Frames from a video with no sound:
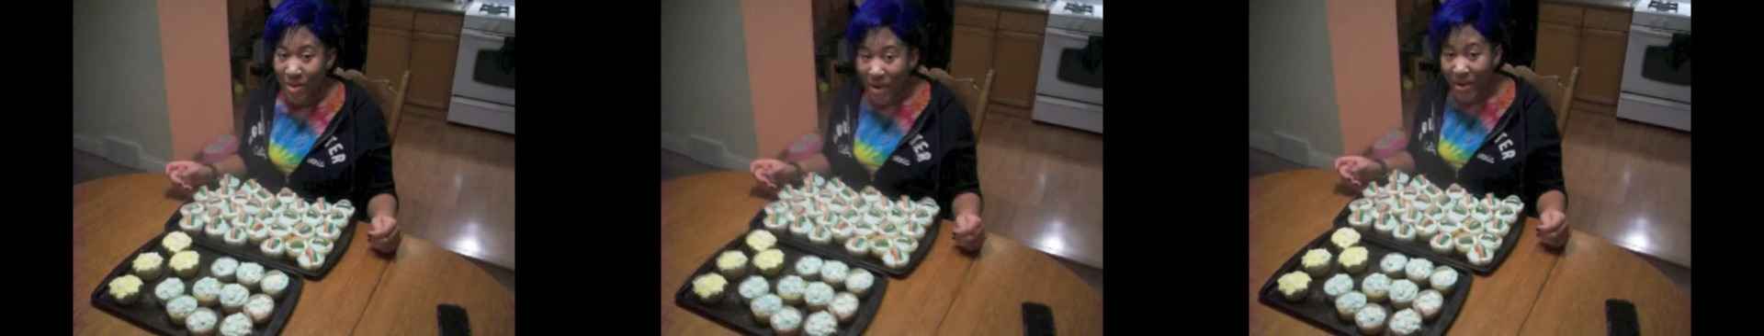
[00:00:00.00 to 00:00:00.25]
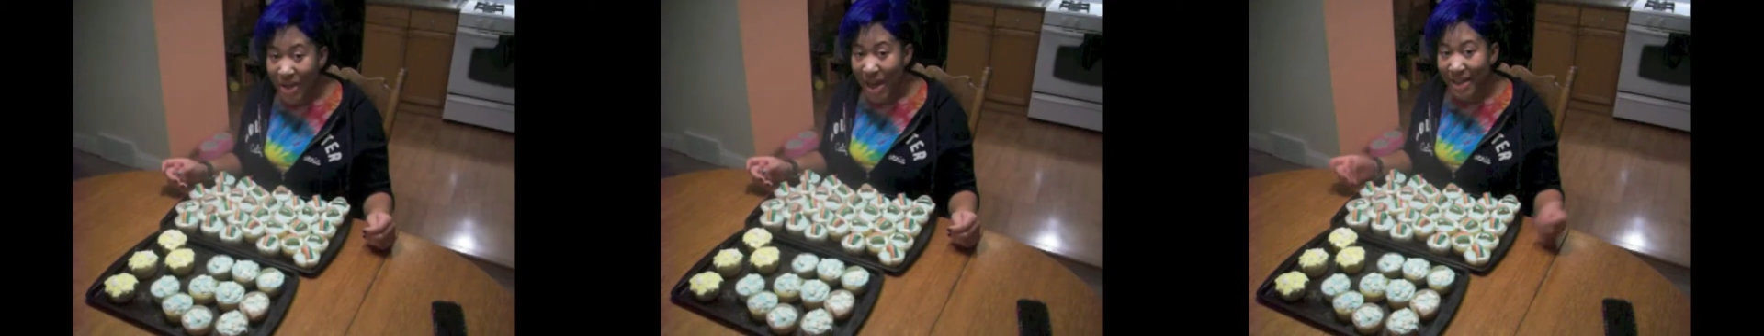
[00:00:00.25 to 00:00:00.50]

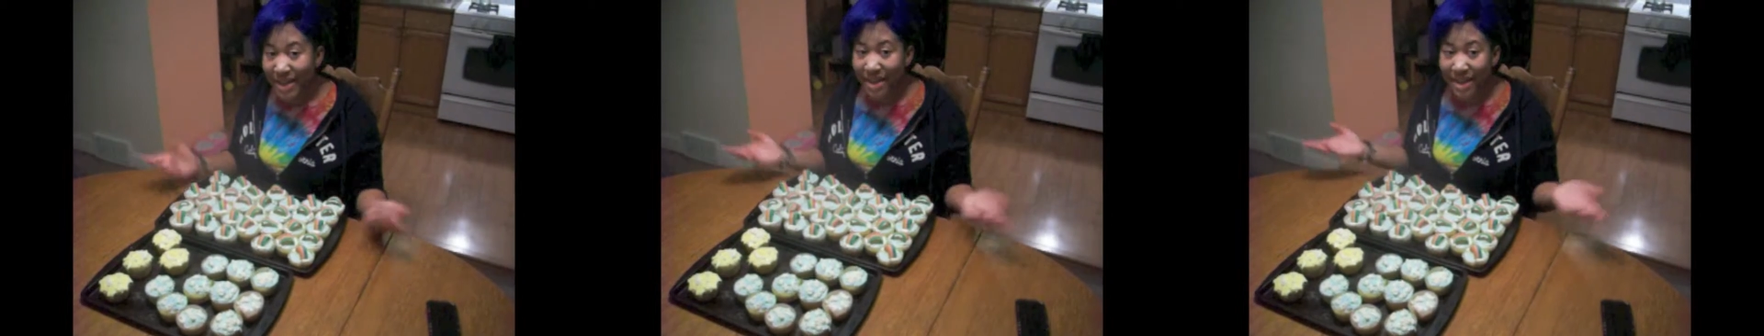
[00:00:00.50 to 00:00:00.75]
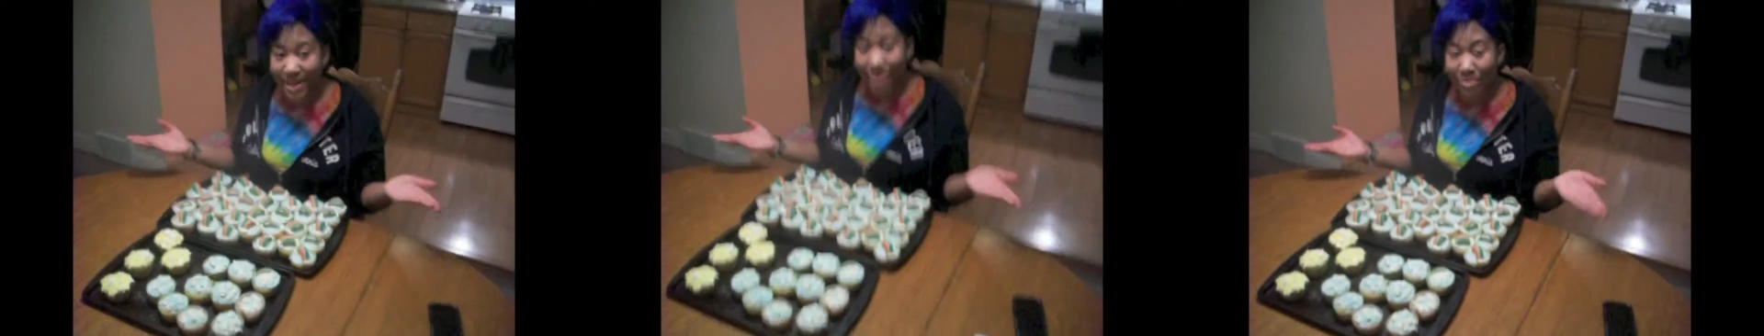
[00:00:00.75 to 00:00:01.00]
Okay, so
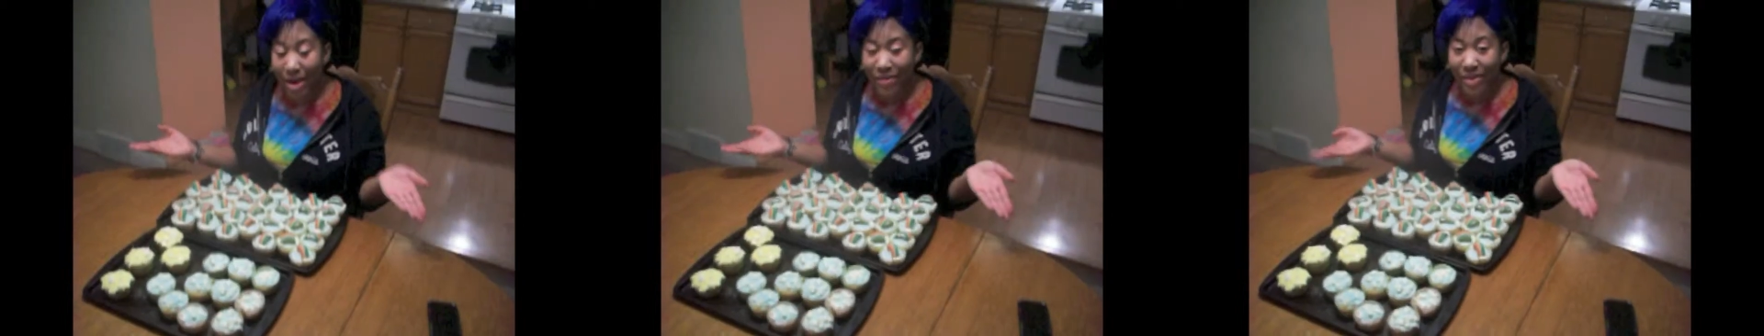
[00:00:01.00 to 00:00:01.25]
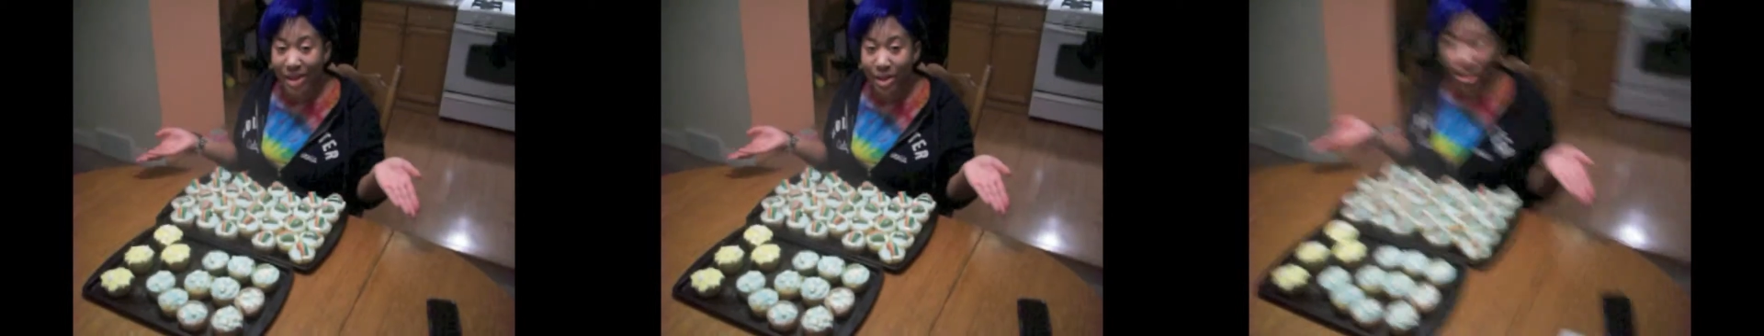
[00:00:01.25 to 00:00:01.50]
this is my
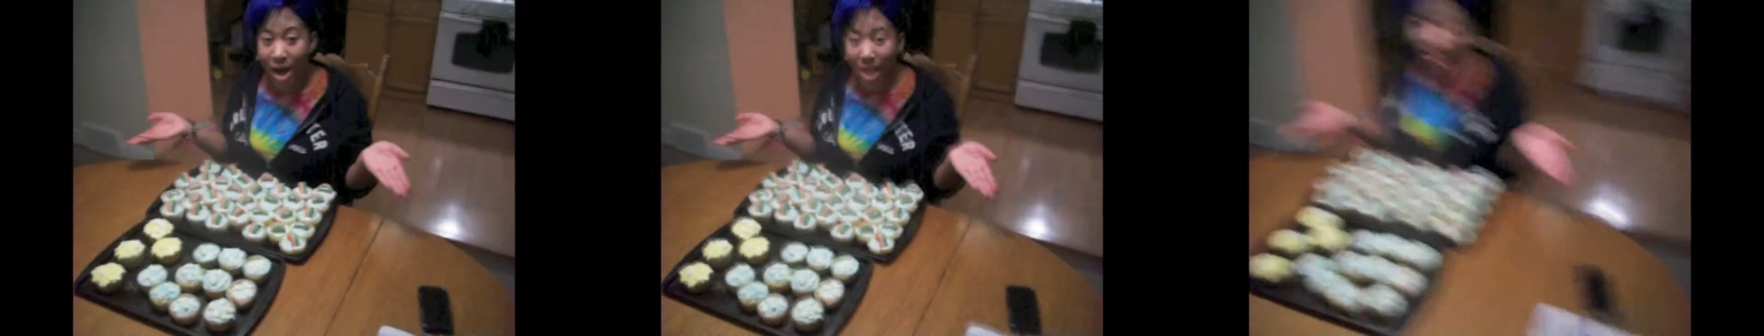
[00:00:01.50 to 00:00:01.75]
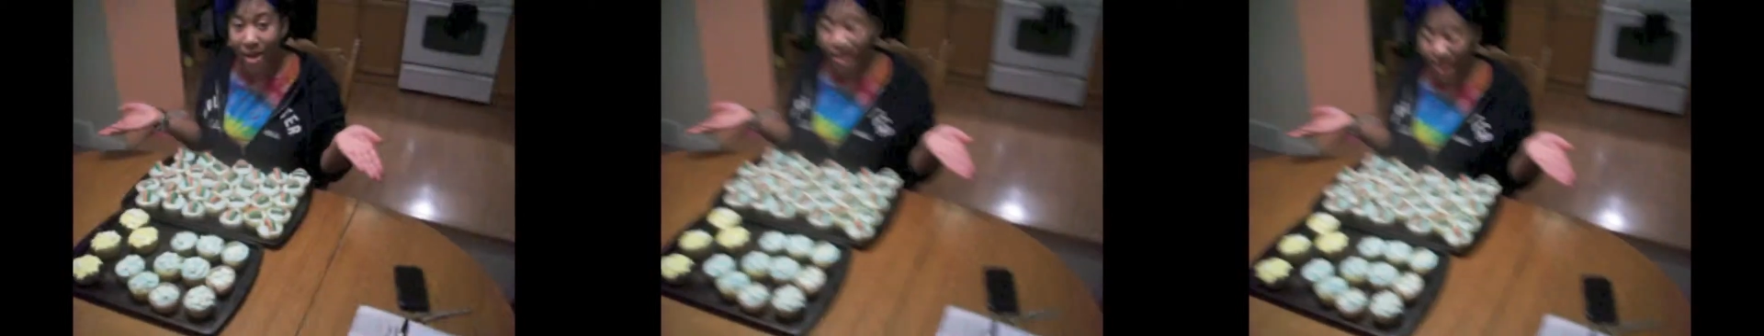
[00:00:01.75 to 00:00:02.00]
finished
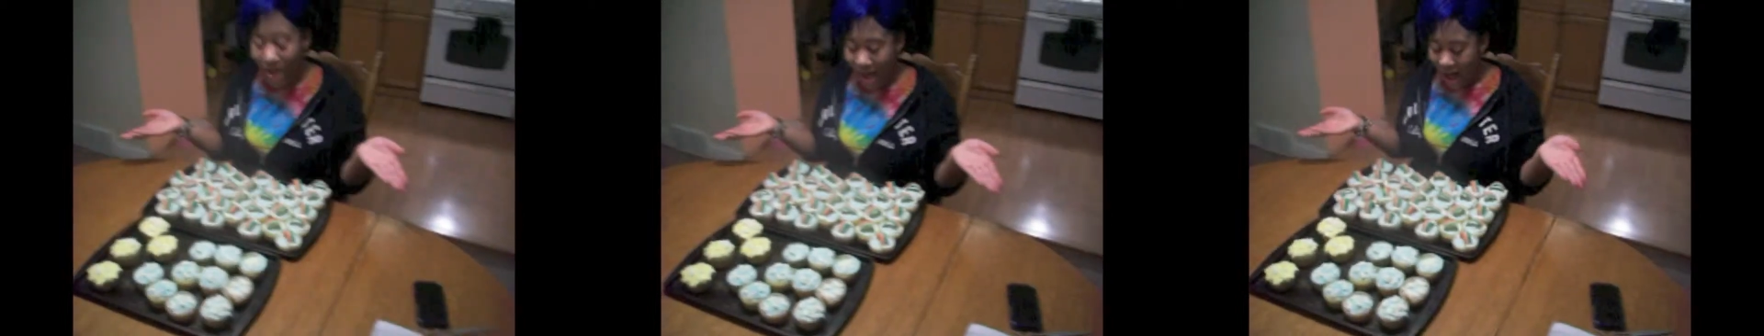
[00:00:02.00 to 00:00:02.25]
product.